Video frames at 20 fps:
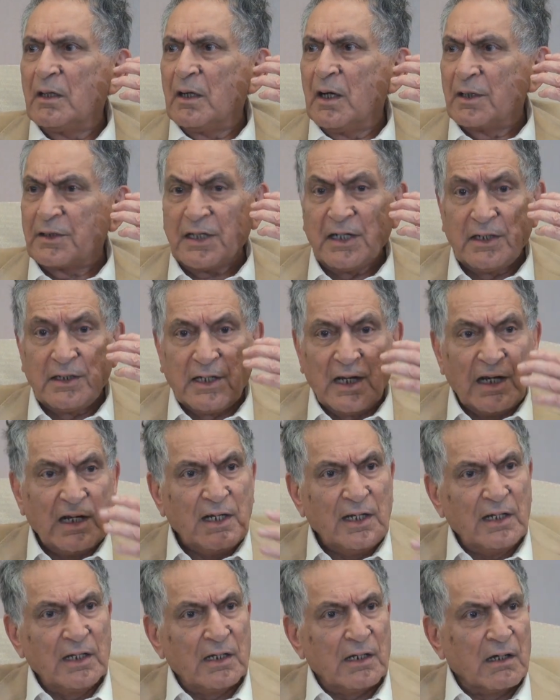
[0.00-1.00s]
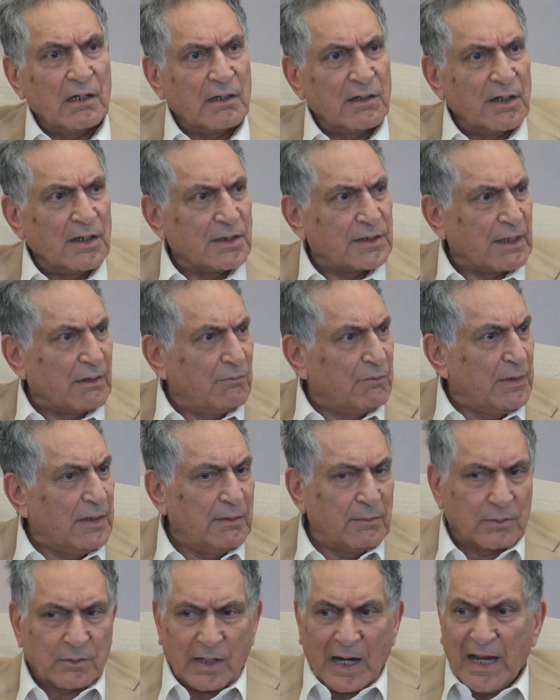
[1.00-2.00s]
It's a daily occurrence every
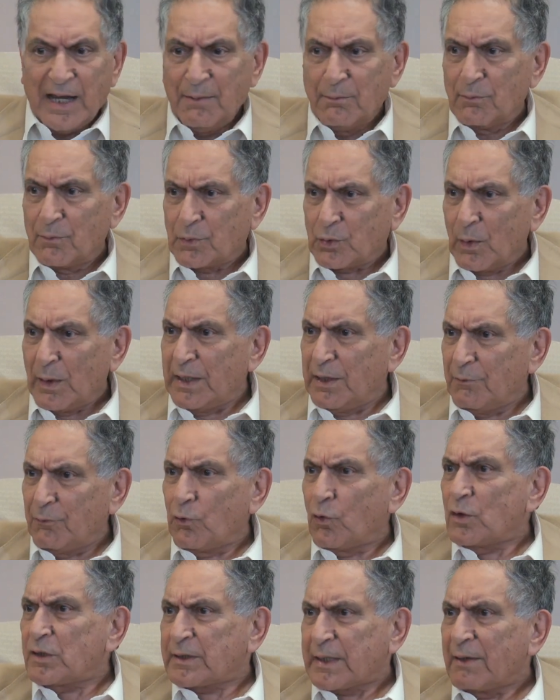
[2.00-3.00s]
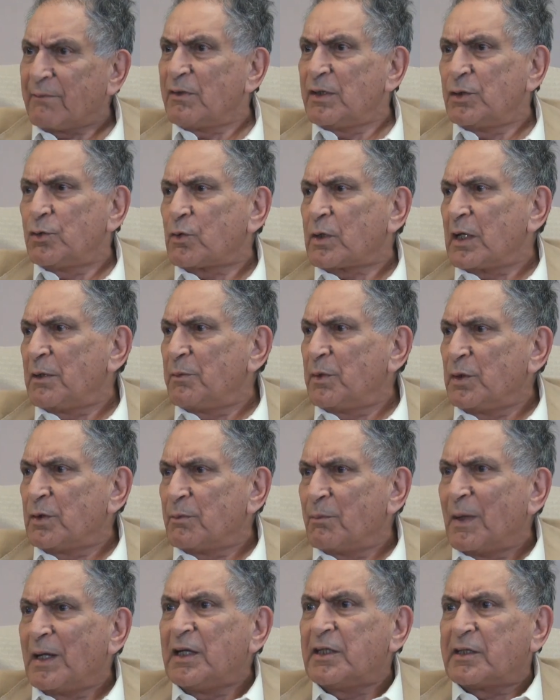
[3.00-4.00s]
time, 24 7 you can be
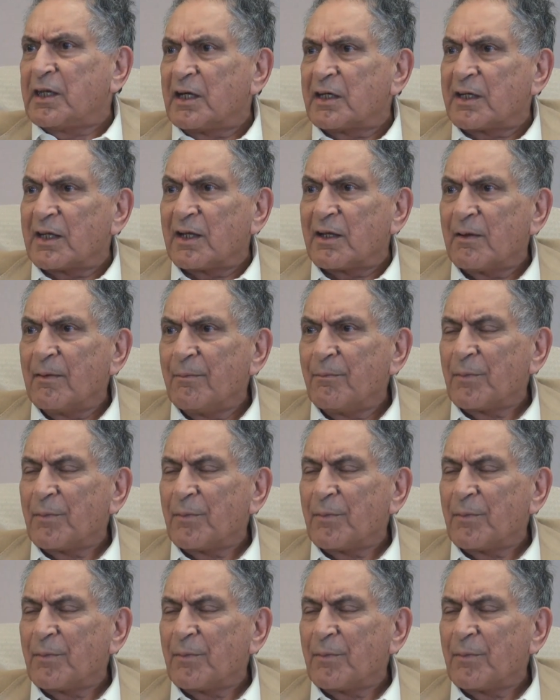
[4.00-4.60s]
meditating